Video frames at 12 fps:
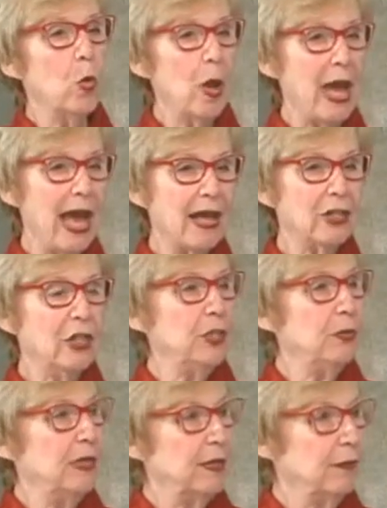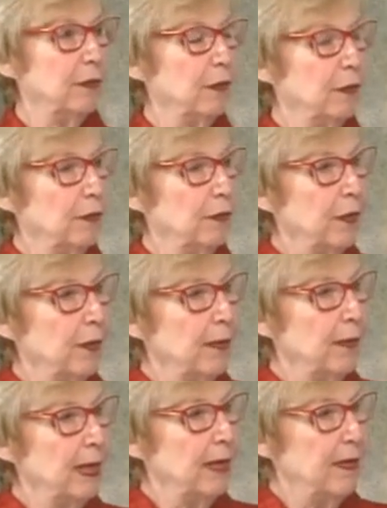how do you differ from
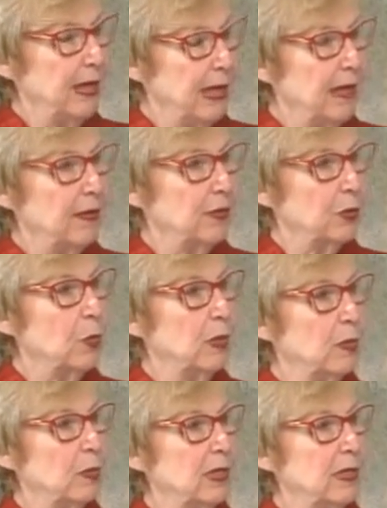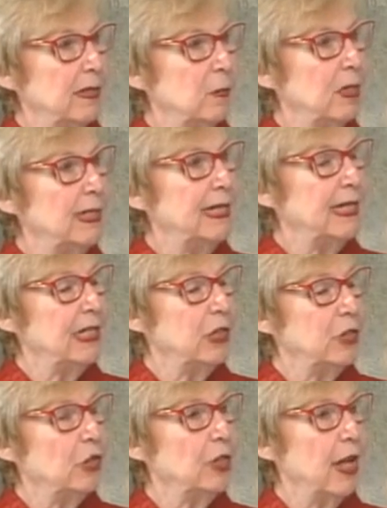the others? What is it in
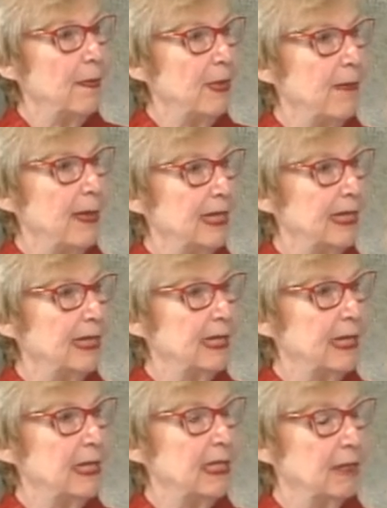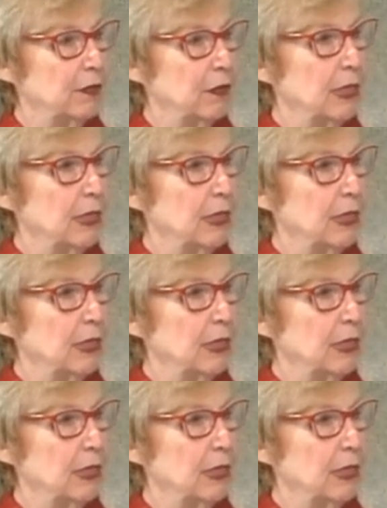your job that makes it different?